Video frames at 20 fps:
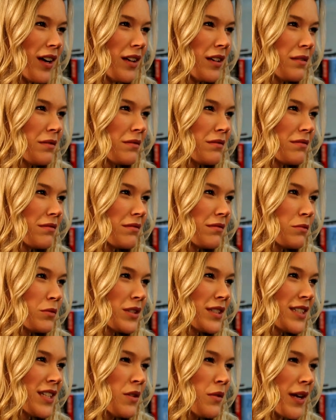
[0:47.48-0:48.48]
I
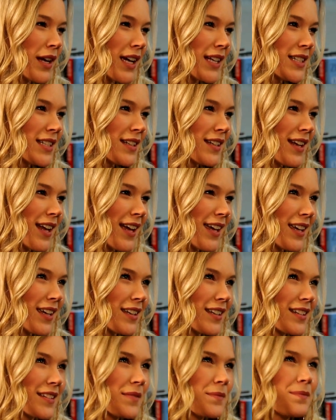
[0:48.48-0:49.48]
was doing. I didn't like
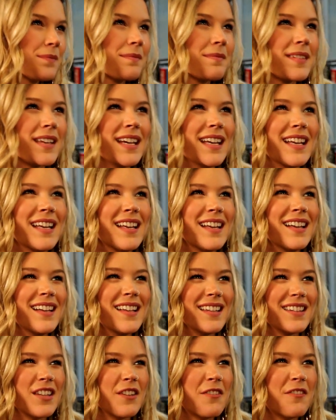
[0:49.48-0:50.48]

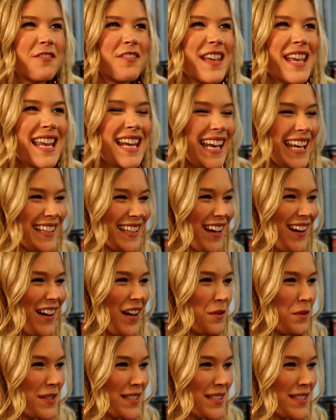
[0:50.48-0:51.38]
the feeling that I